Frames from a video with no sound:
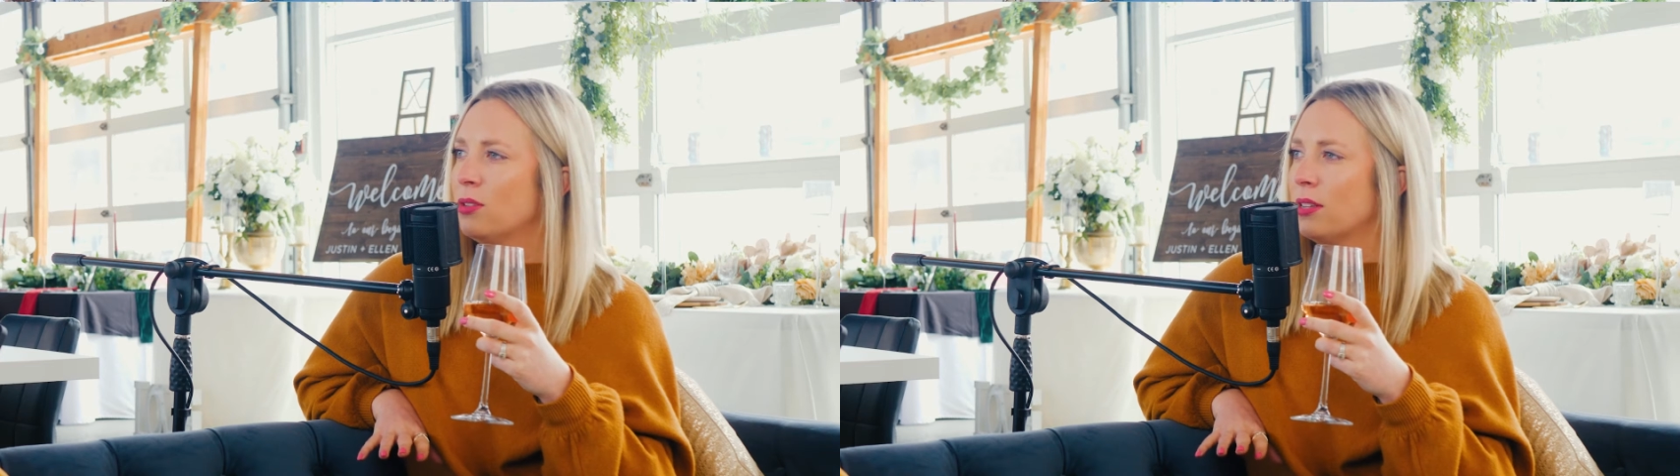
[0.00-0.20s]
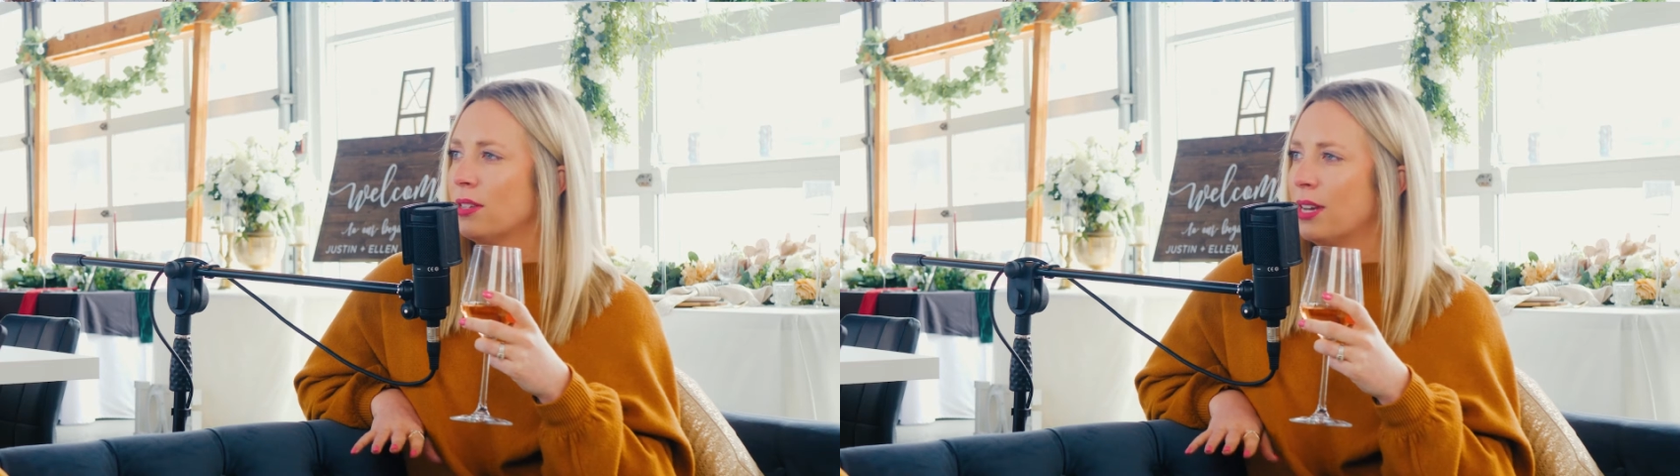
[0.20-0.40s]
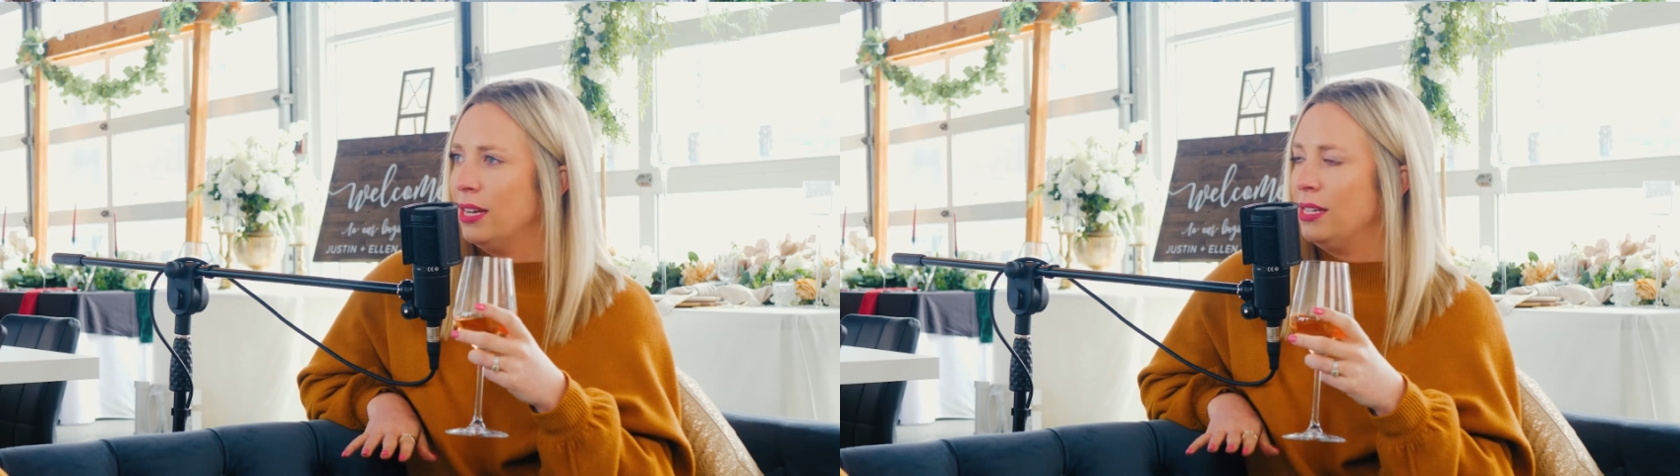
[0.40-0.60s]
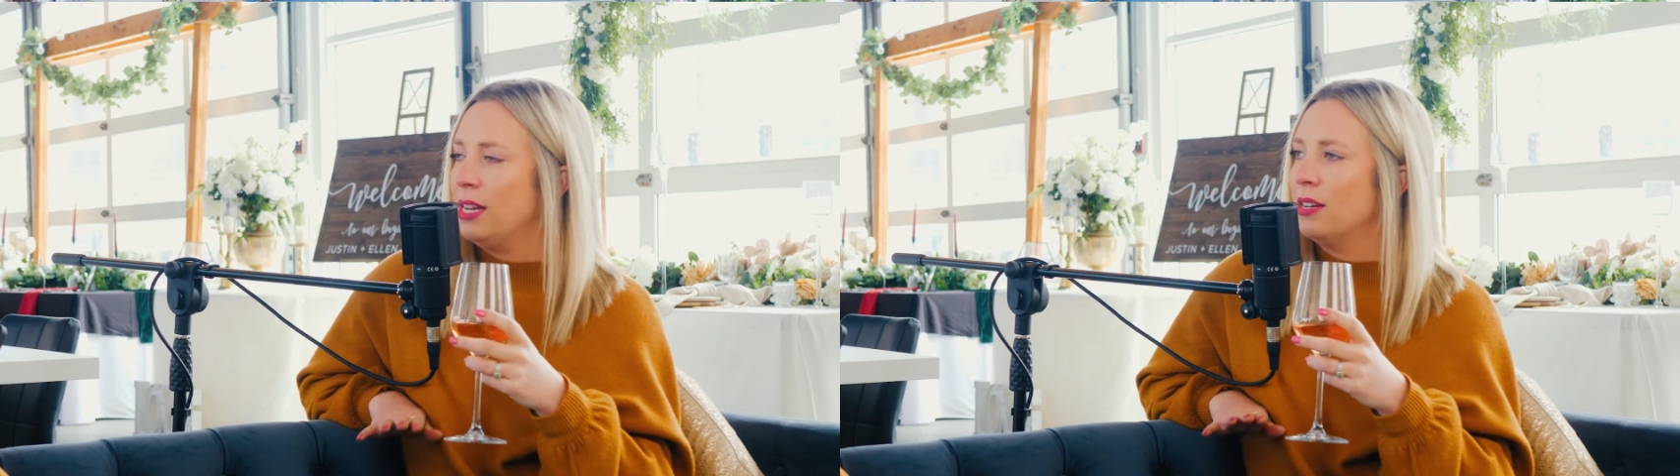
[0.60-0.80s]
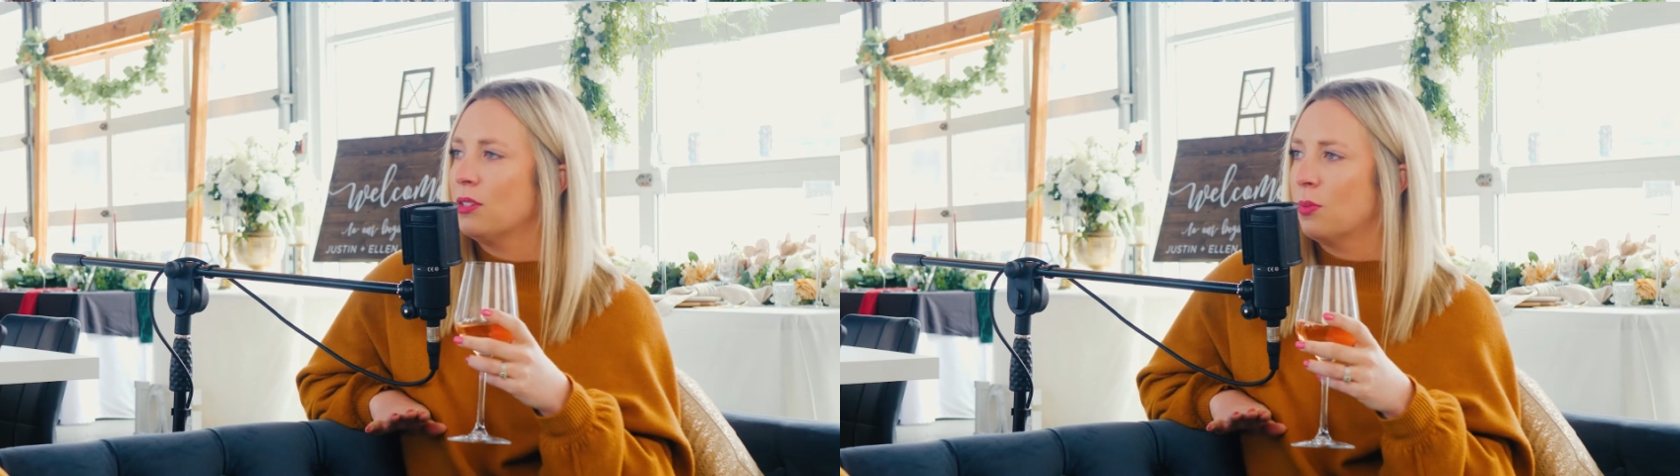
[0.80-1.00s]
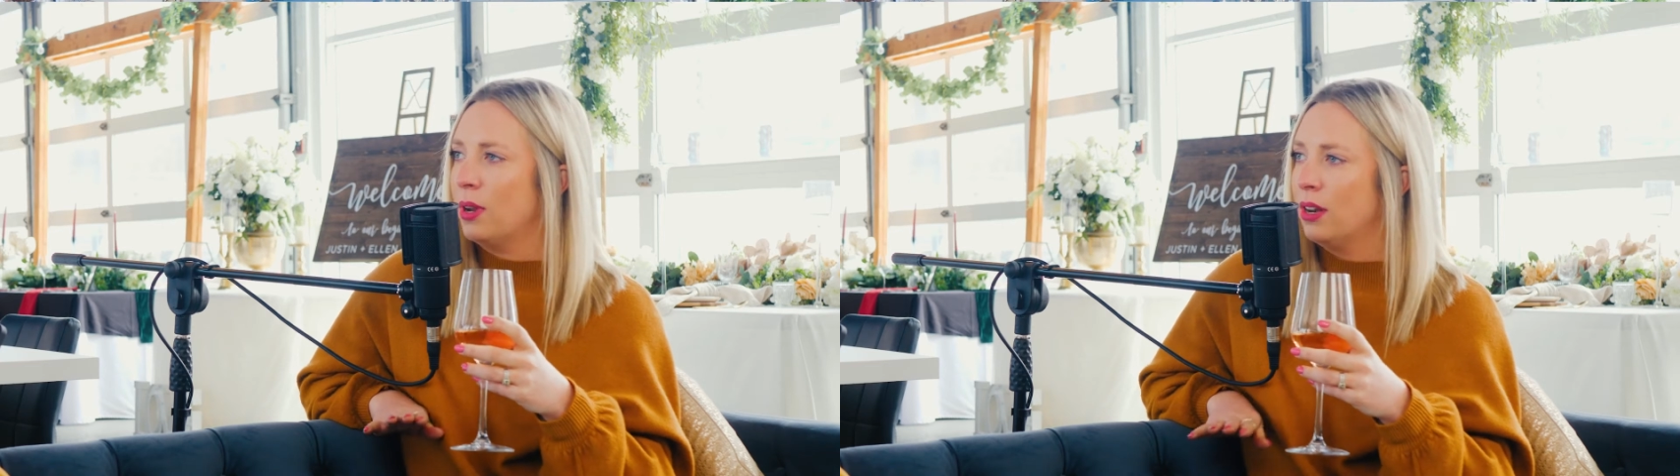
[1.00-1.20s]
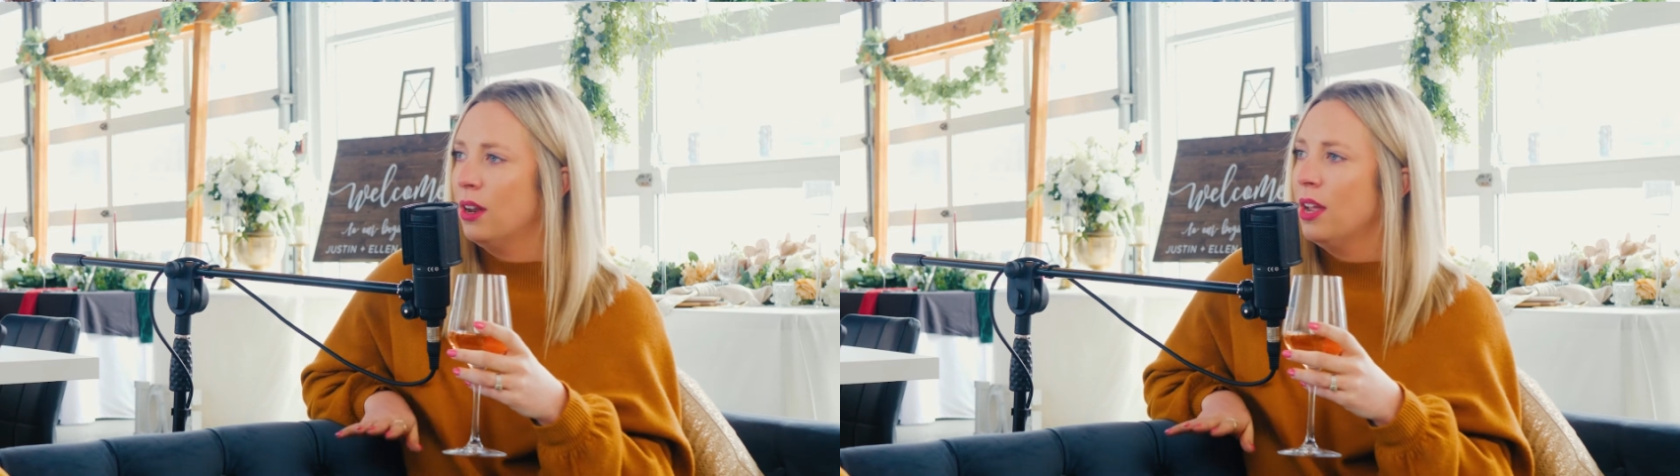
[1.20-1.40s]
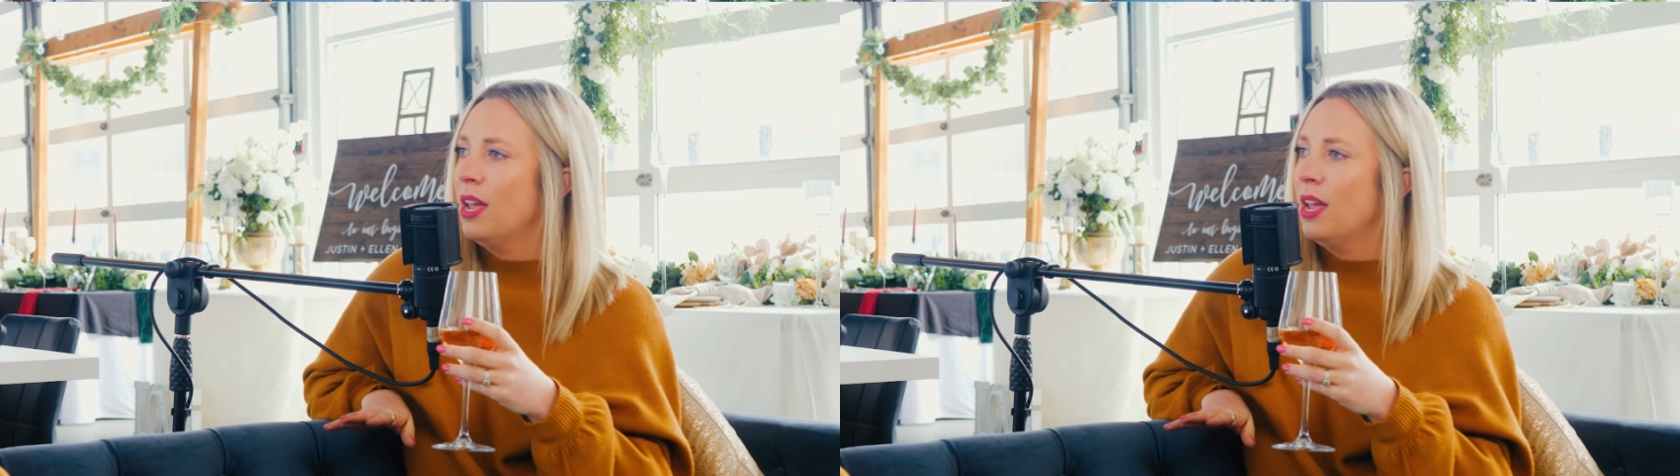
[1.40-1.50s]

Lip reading: 2019 is when